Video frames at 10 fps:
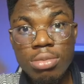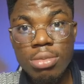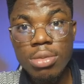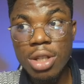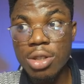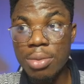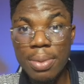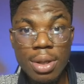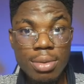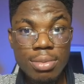There should
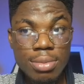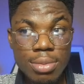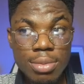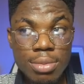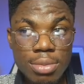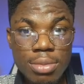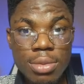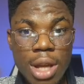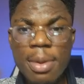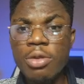be.
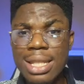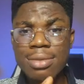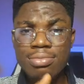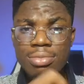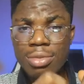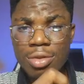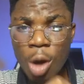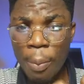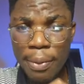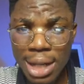I mean,
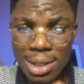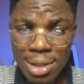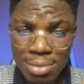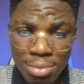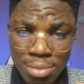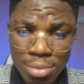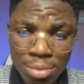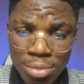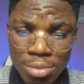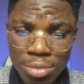copywriting.
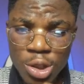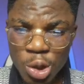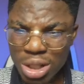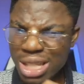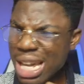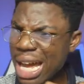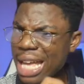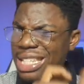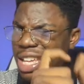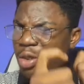You don't need that high
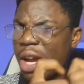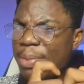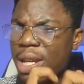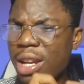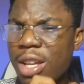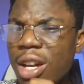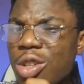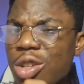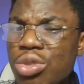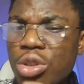startup capital. Now you can do
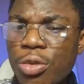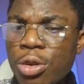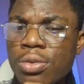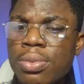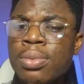it with your phone.